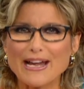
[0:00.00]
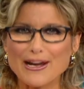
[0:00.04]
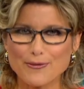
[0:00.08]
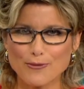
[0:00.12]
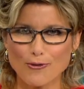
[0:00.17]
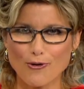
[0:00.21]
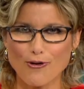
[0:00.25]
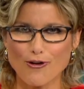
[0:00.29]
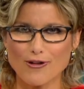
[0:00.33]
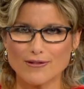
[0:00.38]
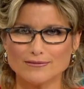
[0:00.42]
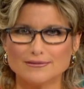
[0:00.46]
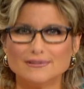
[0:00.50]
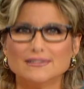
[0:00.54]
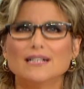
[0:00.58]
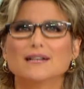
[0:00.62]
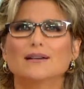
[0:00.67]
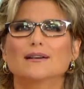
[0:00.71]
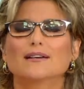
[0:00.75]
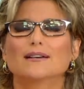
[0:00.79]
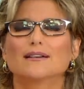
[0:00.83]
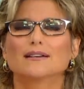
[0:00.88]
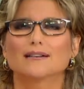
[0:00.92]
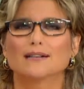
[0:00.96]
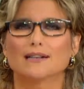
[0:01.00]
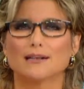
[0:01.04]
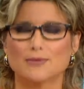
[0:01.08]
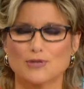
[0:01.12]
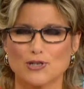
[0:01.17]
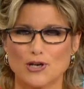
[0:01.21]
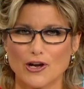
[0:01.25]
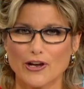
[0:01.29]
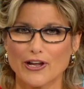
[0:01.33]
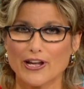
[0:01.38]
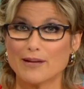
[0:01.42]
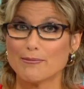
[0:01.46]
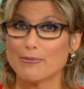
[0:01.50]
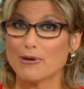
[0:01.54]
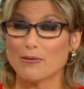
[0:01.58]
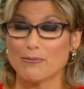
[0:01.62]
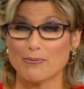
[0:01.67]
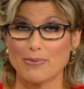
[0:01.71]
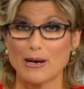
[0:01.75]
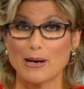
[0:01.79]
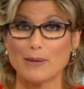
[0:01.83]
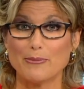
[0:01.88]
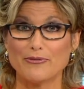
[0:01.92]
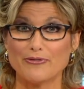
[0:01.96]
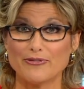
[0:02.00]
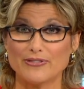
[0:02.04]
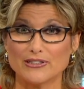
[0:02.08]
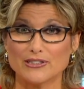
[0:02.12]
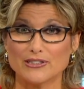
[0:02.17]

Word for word: payroll? I'm talking about Bob